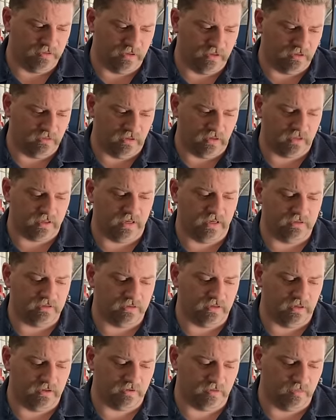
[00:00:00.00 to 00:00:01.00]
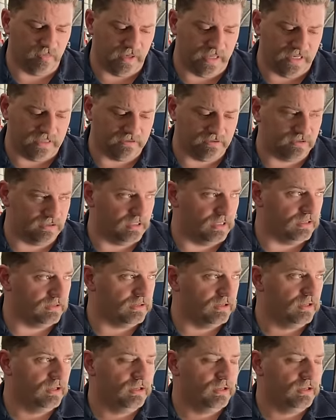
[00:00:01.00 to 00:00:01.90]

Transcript: you know, all kinds of other bad shit.